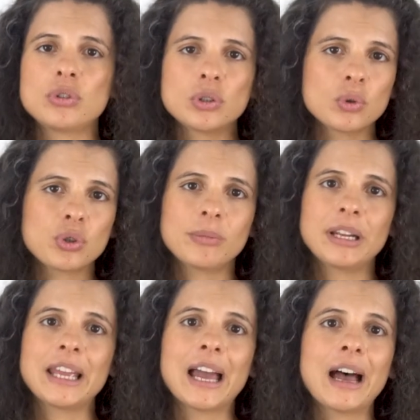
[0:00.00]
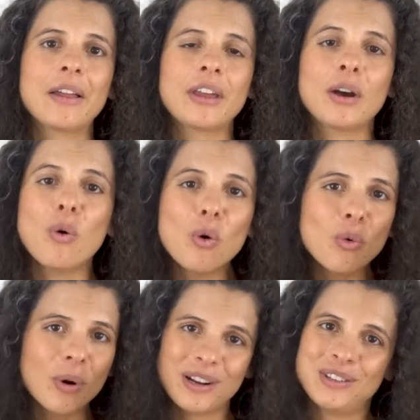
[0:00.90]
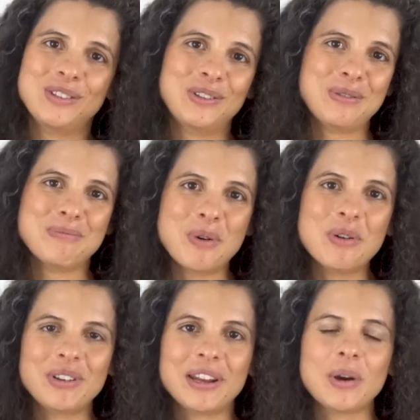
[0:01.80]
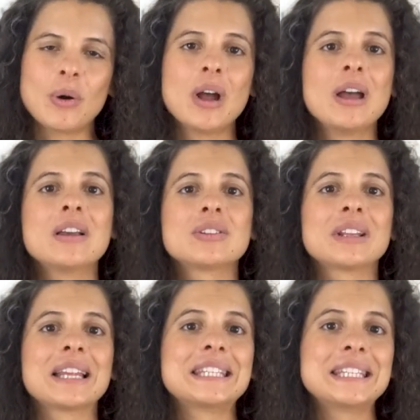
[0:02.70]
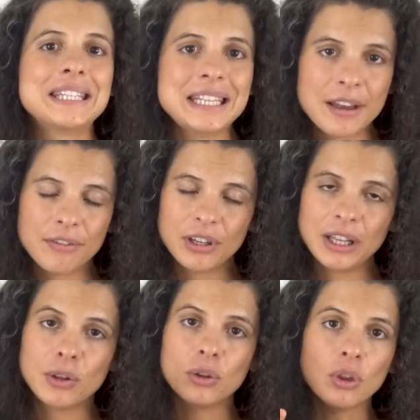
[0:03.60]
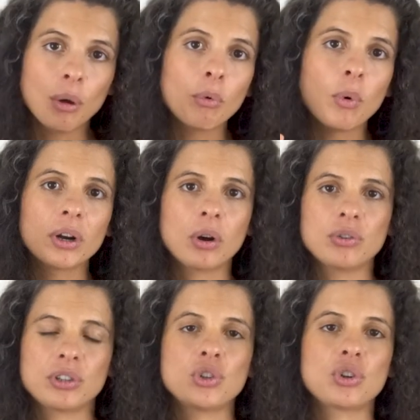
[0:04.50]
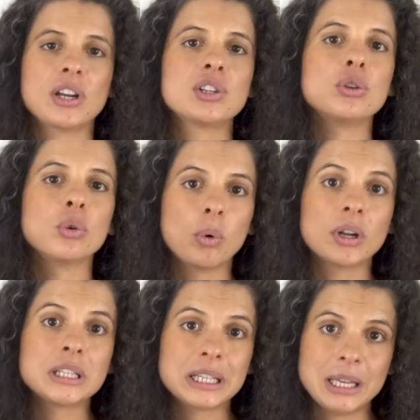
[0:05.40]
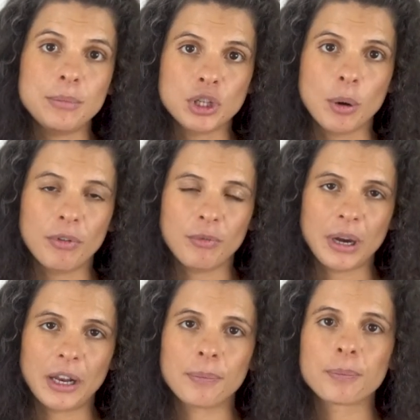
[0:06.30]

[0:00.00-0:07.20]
social media. They all want us to do more video. So that's definitely the number one content trend you'll want to keep top of mind.